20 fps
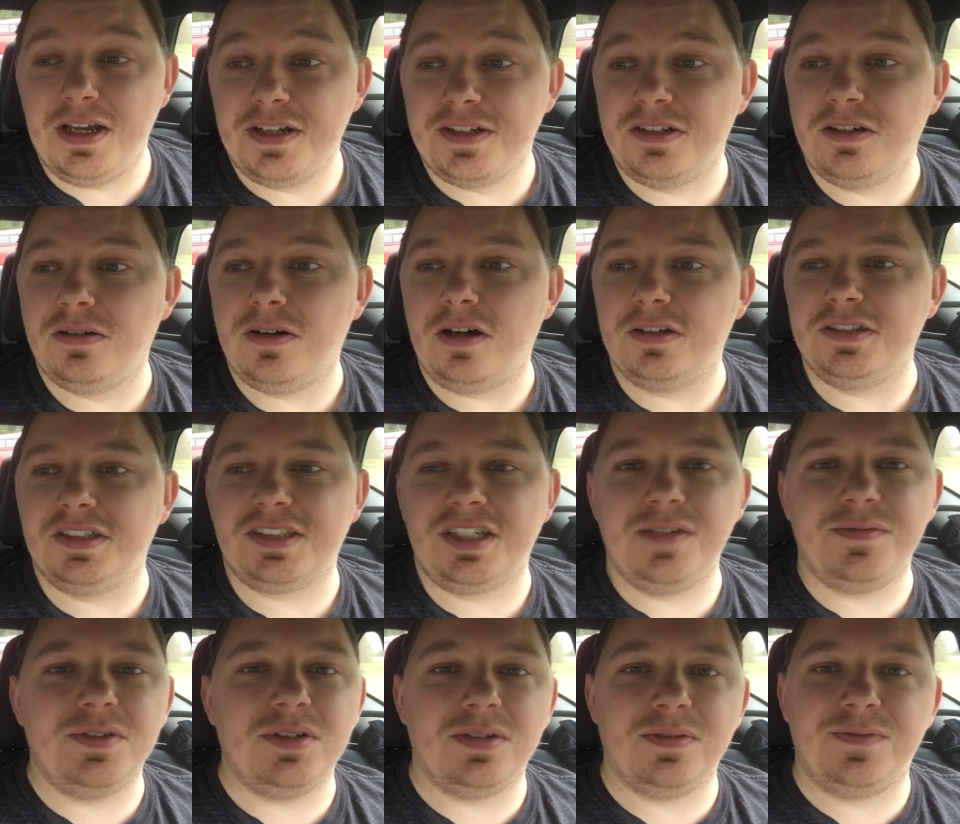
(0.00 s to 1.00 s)
So I'll just
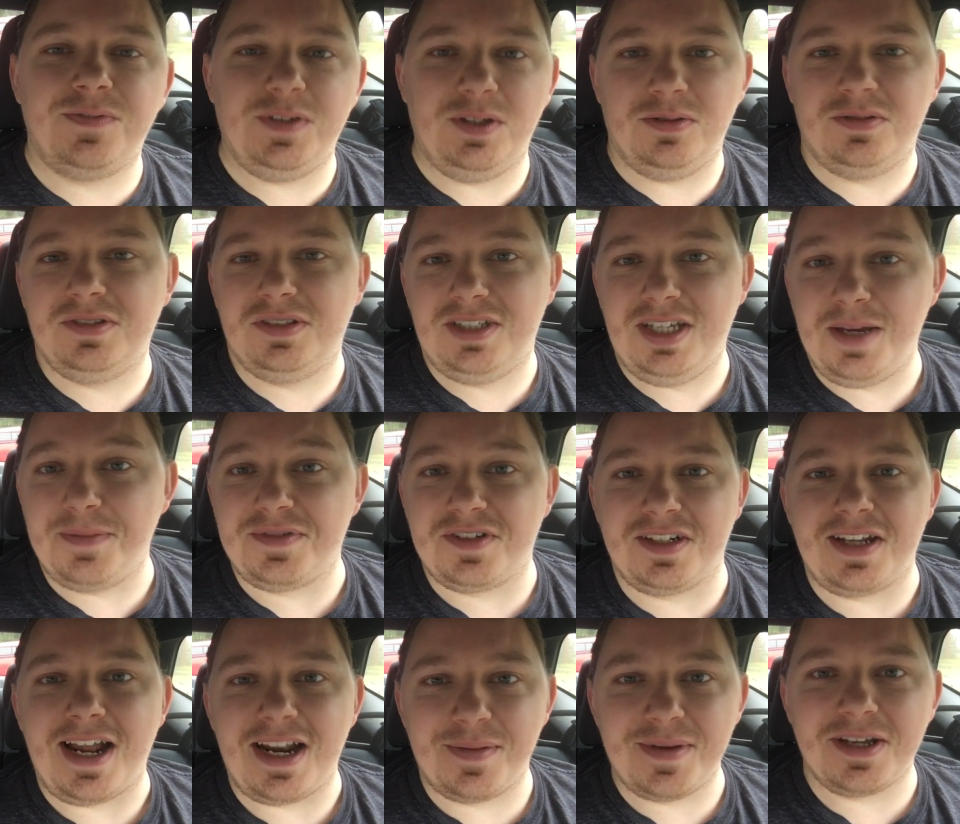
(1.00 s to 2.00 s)
give you a few tips
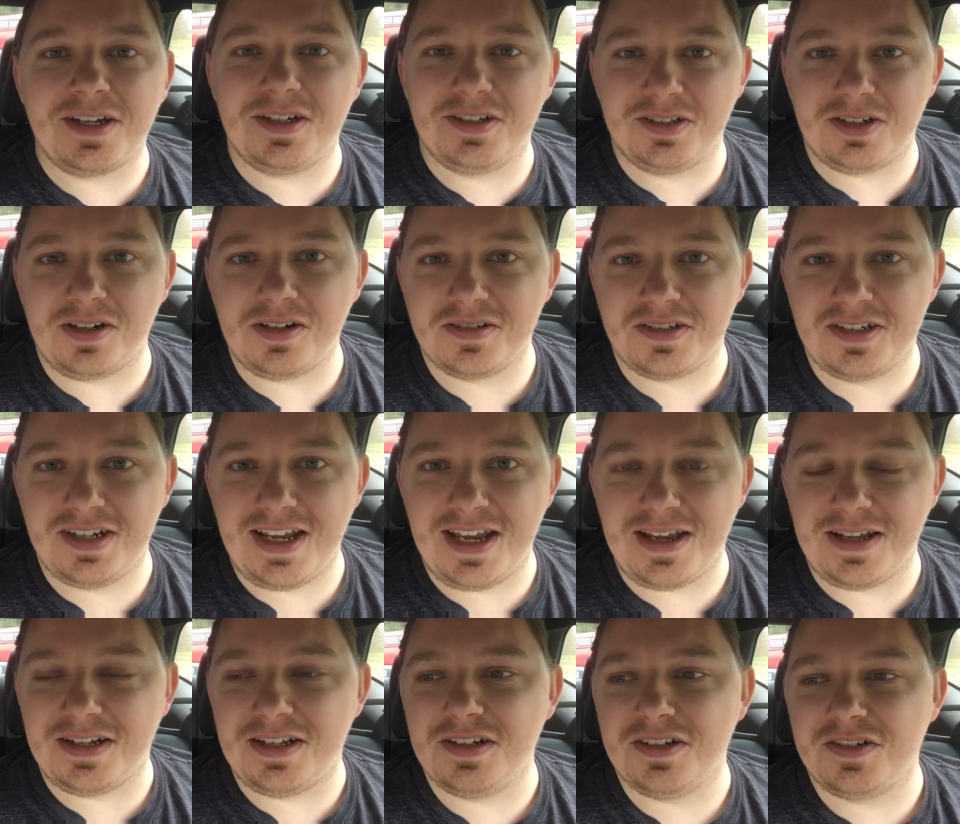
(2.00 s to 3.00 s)
on how to make $100 a
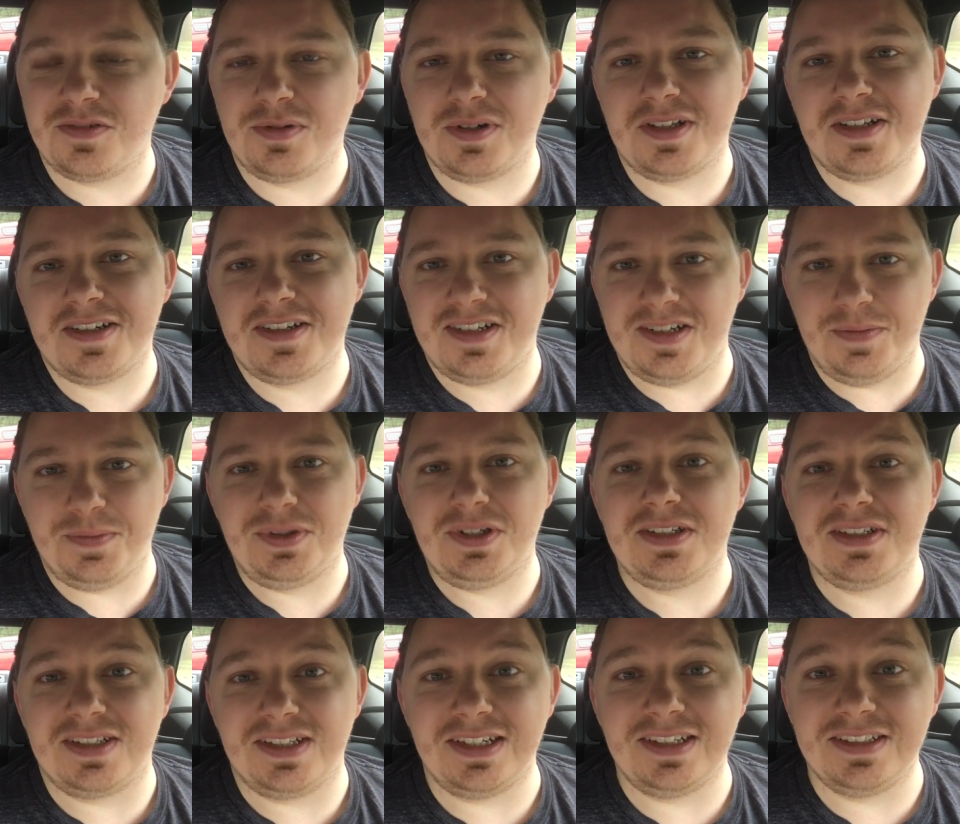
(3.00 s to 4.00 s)
day. And here's one of the
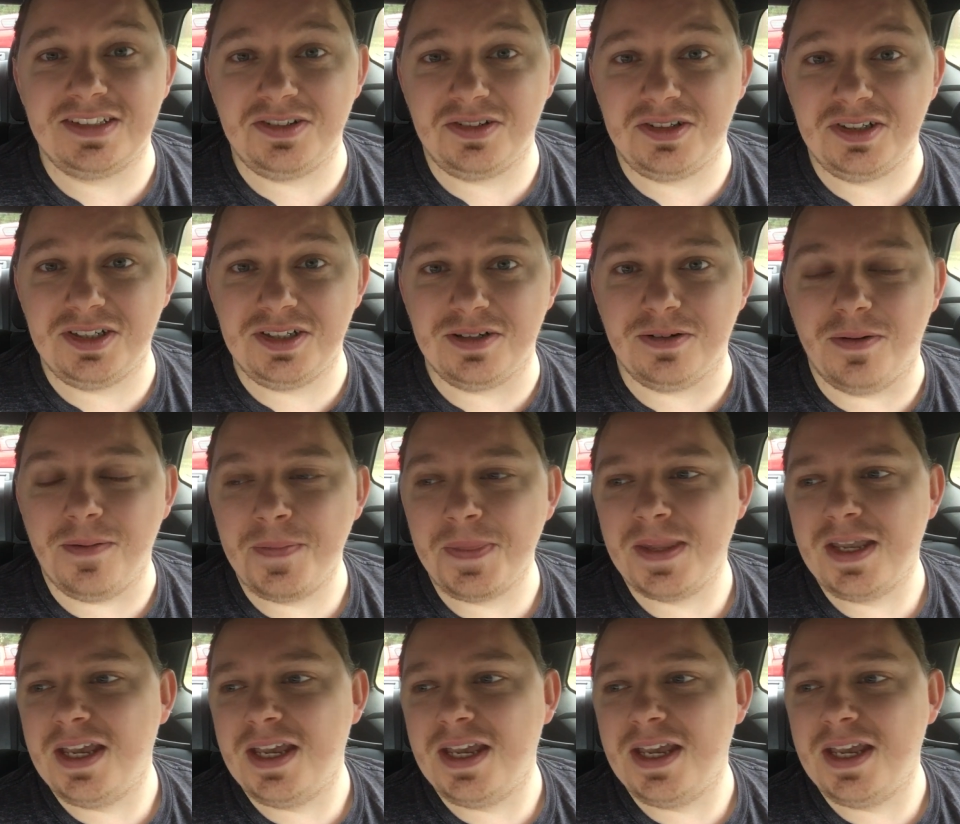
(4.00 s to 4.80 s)
simplest things you can do